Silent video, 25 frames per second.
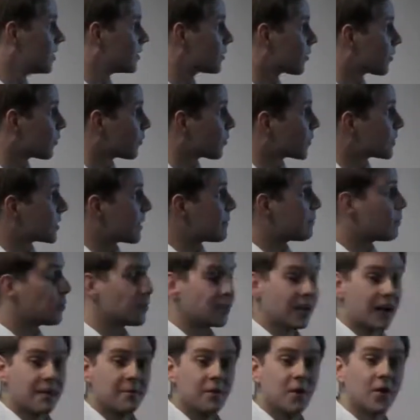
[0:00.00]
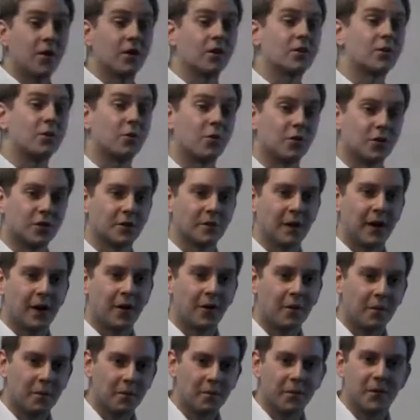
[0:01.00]
So, for example, Denmark's talked
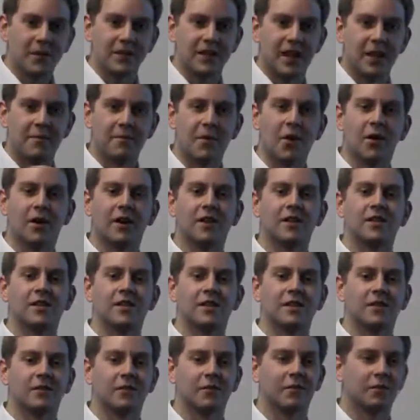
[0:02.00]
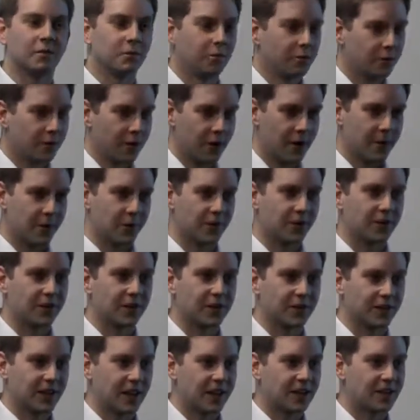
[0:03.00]
about, but Denmark is very much in
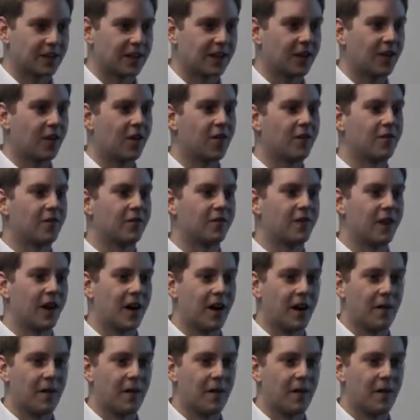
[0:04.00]
the centre of